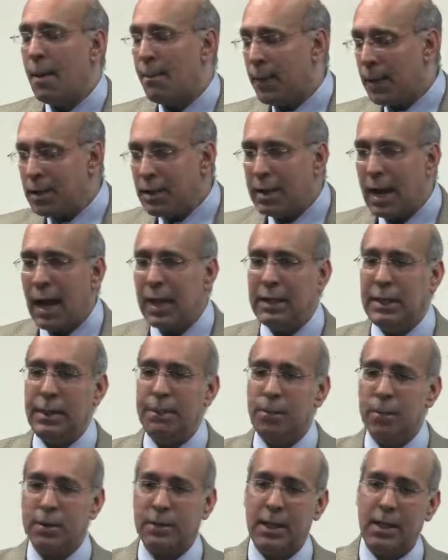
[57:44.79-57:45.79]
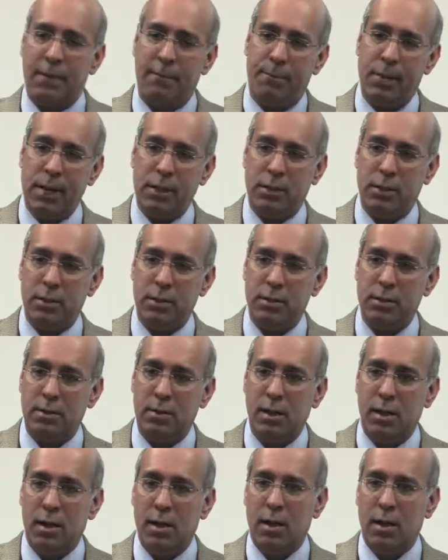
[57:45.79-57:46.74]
But 90% of patients